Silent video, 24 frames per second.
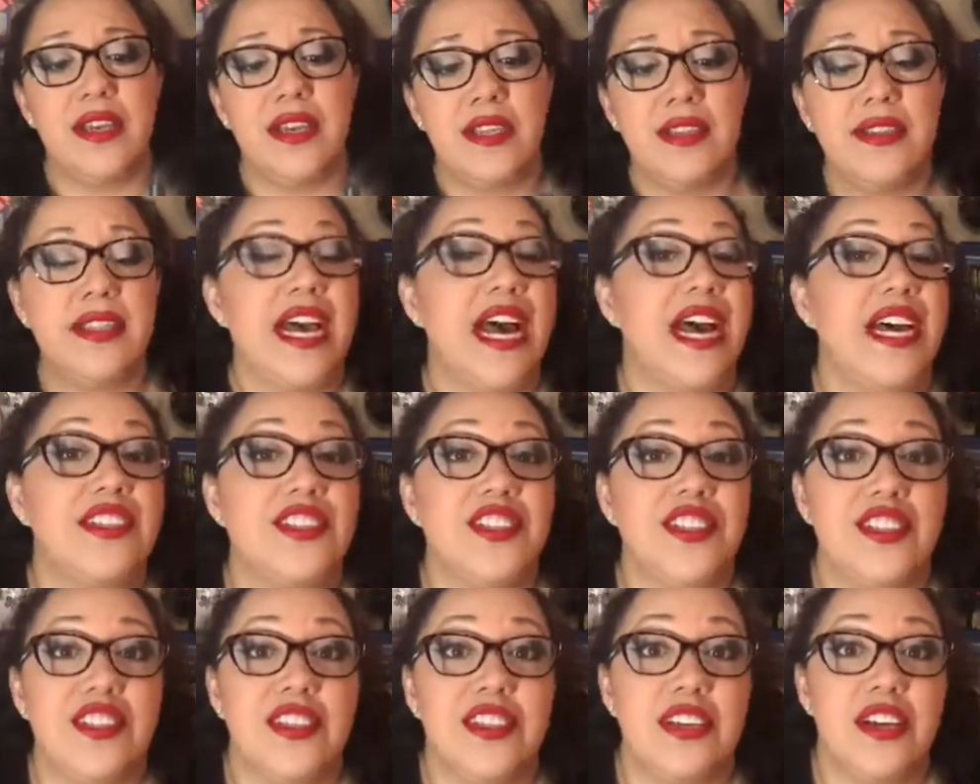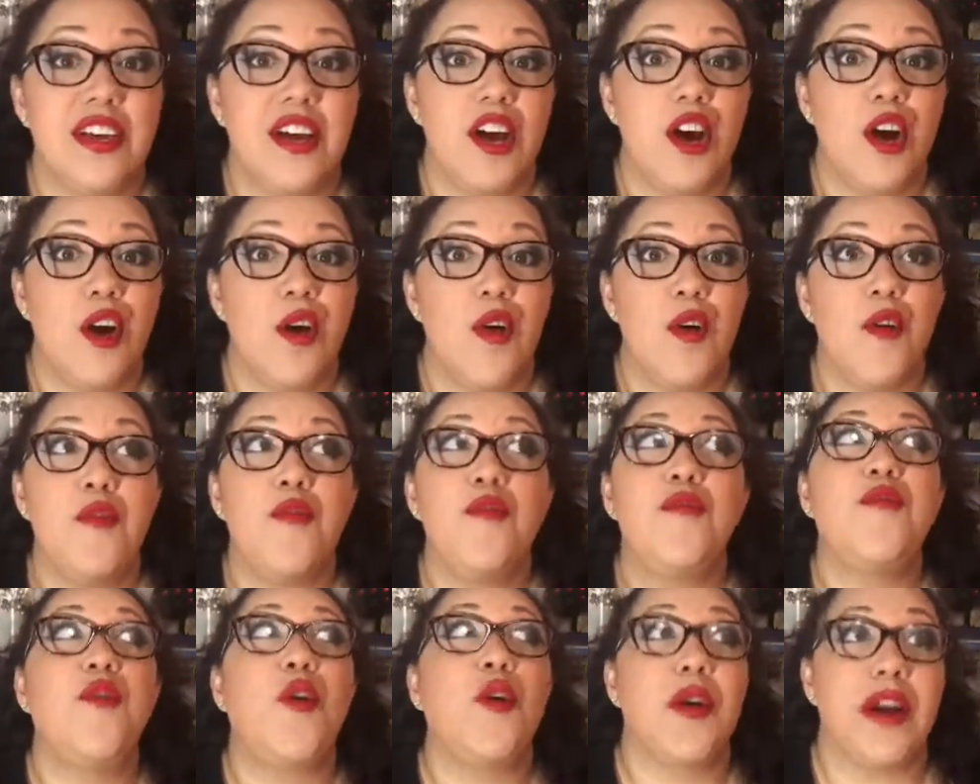Lasts
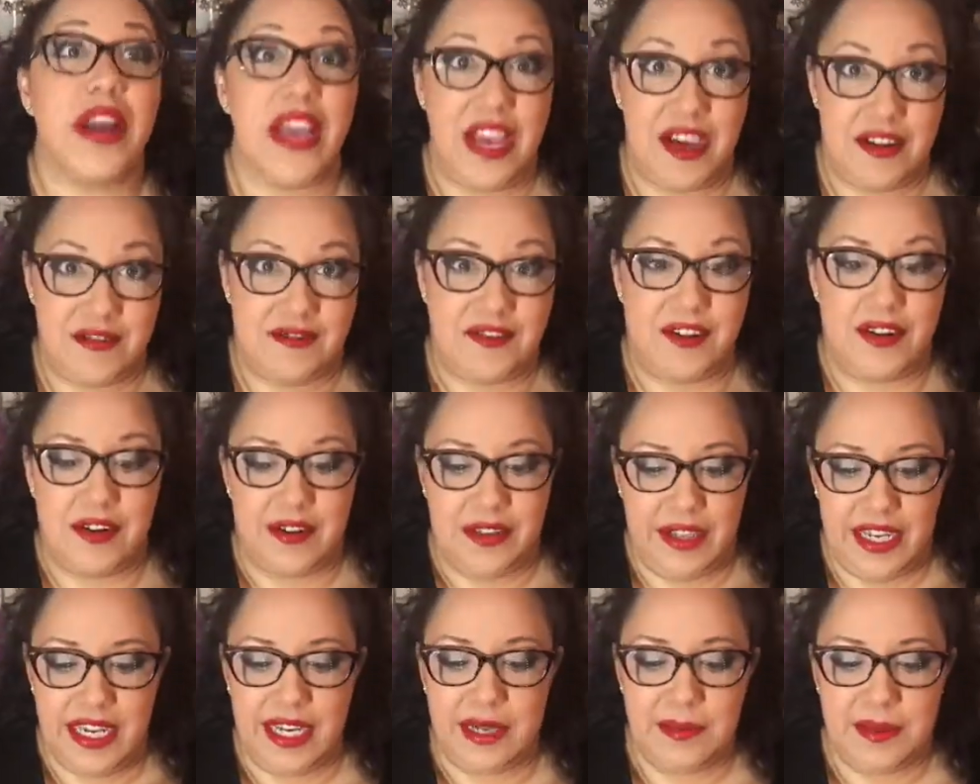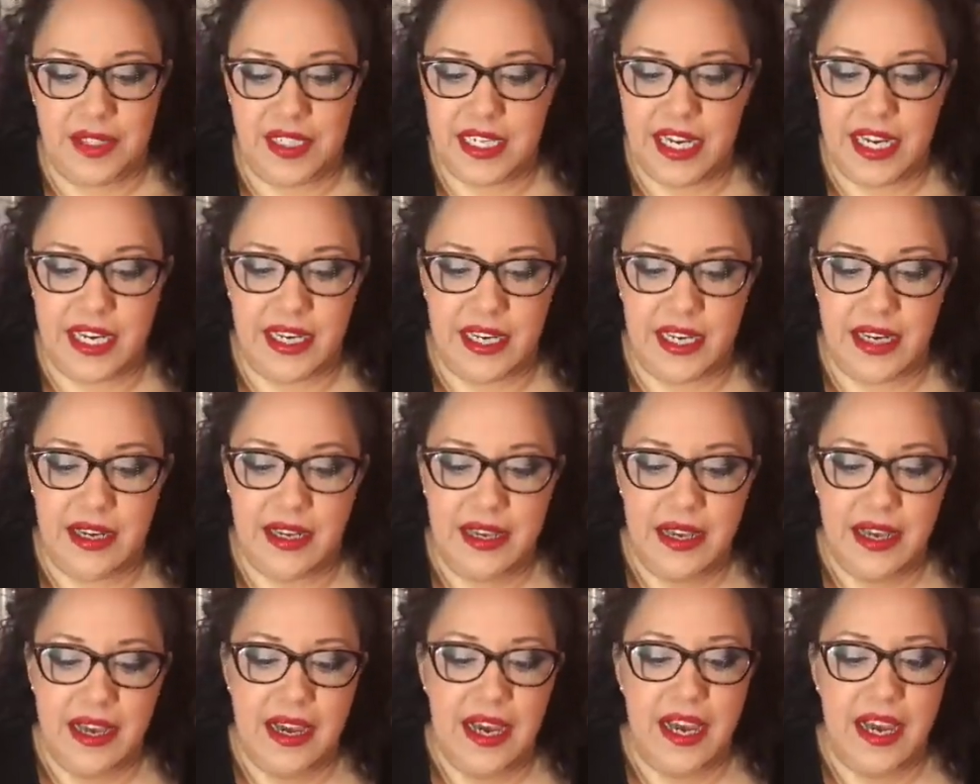forever, like I'm stating.